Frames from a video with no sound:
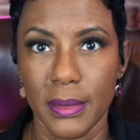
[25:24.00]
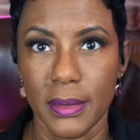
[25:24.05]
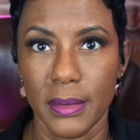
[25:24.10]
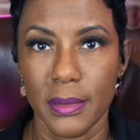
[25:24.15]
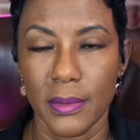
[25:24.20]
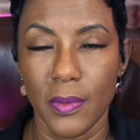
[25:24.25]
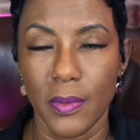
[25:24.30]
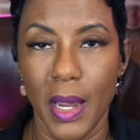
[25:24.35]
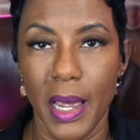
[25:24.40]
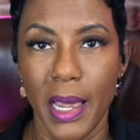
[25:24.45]

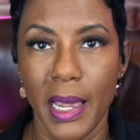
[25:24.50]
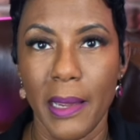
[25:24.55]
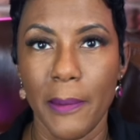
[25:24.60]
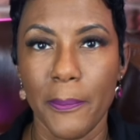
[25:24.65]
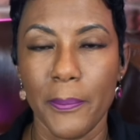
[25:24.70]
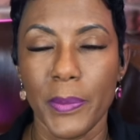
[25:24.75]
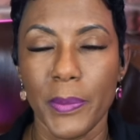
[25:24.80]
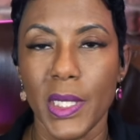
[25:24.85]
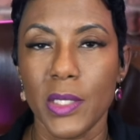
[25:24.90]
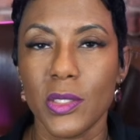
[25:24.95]
right?
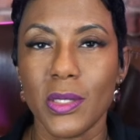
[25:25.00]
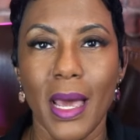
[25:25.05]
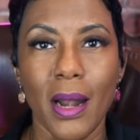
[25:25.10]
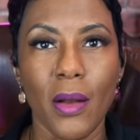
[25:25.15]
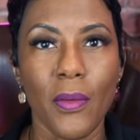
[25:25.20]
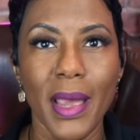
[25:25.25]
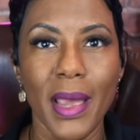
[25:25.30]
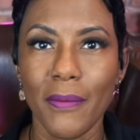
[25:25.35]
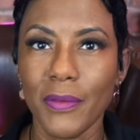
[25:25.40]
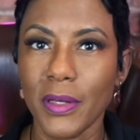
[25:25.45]
So I don't
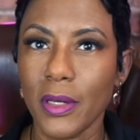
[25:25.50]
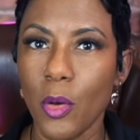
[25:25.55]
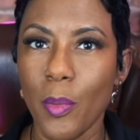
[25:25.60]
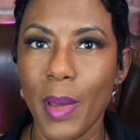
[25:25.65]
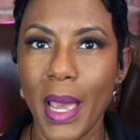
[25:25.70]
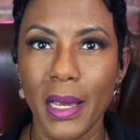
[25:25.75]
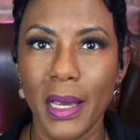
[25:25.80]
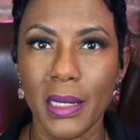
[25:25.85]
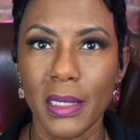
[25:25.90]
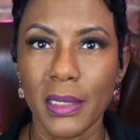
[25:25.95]
have to go
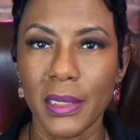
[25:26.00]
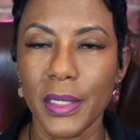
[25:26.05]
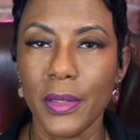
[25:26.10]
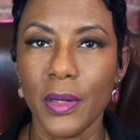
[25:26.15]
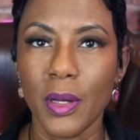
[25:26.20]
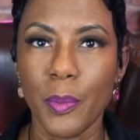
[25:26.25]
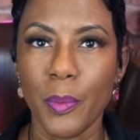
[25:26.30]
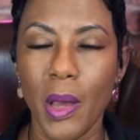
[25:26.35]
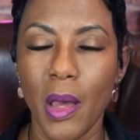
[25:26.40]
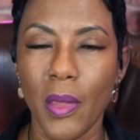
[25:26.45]
back and clear
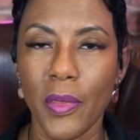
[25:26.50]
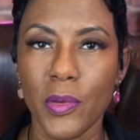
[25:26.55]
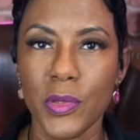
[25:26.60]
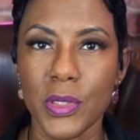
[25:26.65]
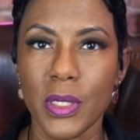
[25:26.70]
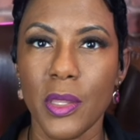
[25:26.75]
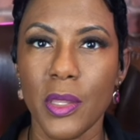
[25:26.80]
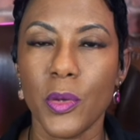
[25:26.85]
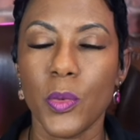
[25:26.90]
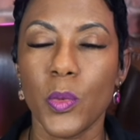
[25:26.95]
up all those
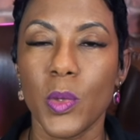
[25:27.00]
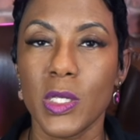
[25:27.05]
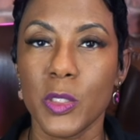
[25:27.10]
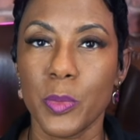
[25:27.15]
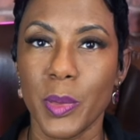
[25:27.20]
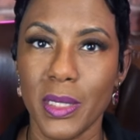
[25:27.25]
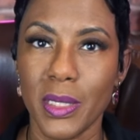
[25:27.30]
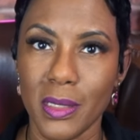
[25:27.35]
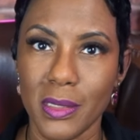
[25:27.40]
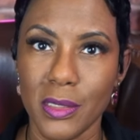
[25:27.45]
other ones
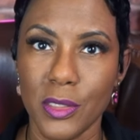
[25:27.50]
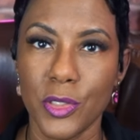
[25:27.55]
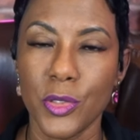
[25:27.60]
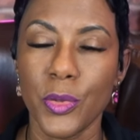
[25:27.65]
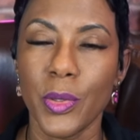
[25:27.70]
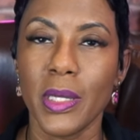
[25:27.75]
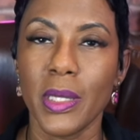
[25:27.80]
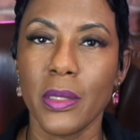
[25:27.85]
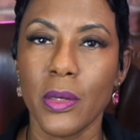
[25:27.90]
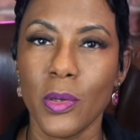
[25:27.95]
because
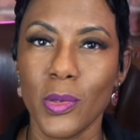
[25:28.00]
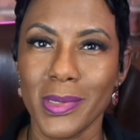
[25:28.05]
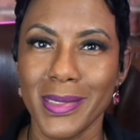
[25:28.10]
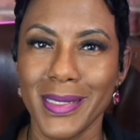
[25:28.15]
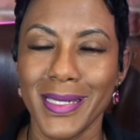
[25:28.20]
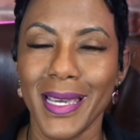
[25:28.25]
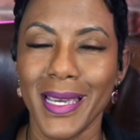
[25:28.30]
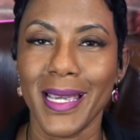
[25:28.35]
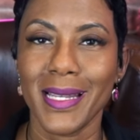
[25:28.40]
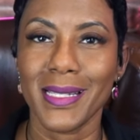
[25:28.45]
during those
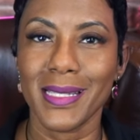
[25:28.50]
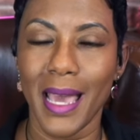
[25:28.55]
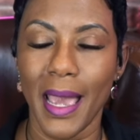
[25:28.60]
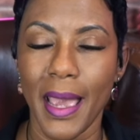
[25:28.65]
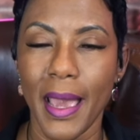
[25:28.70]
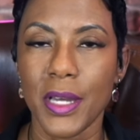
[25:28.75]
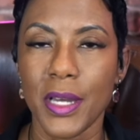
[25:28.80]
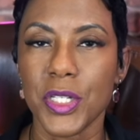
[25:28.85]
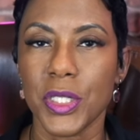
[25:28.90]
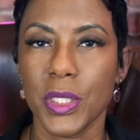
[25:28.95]
dates I
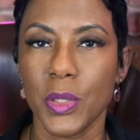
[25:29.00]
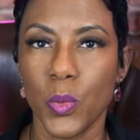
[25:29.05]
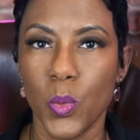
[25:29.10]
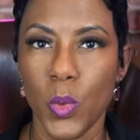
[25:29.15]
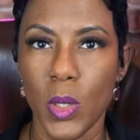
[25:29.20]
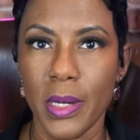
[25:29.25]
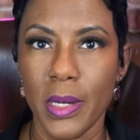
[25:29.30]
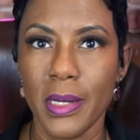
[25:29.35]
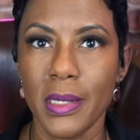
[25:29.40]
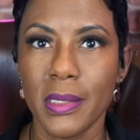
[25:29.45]
actually I
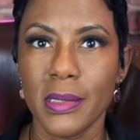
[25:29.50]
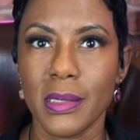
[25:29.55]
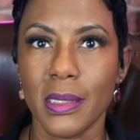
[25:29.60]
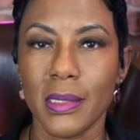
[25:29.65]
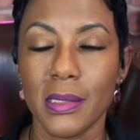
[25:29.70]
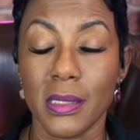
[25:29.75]
was